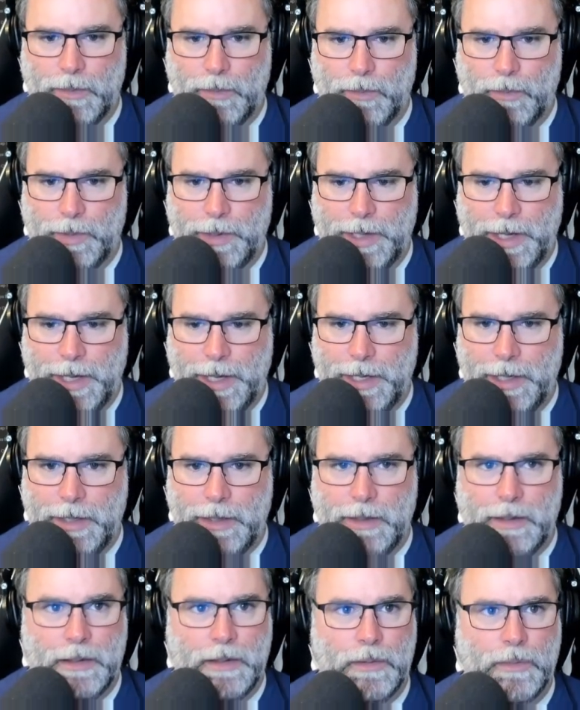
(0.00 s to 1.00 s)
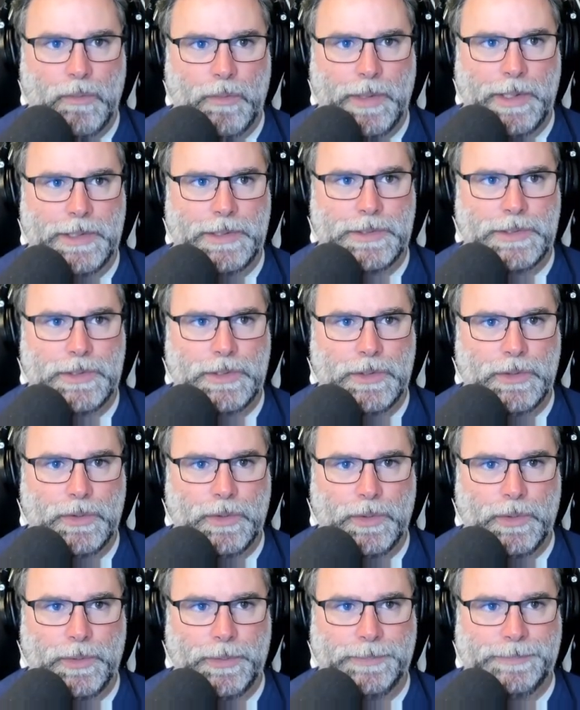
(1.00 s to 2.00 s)
when I went
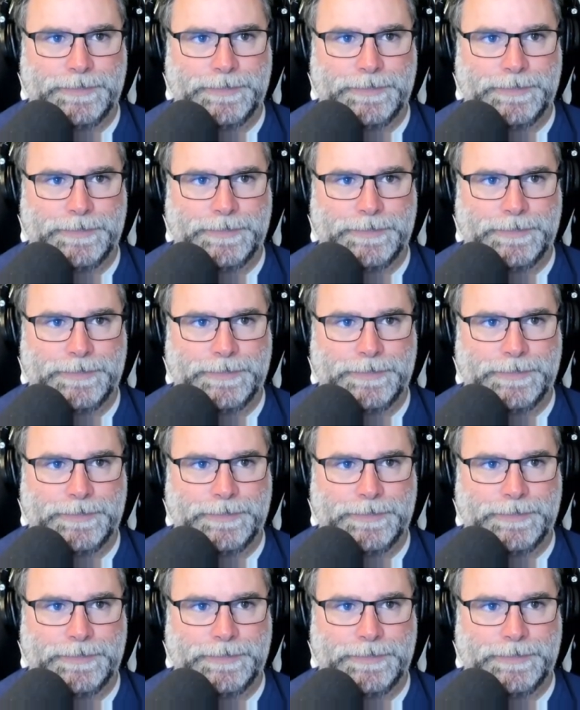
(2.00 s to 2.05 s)
to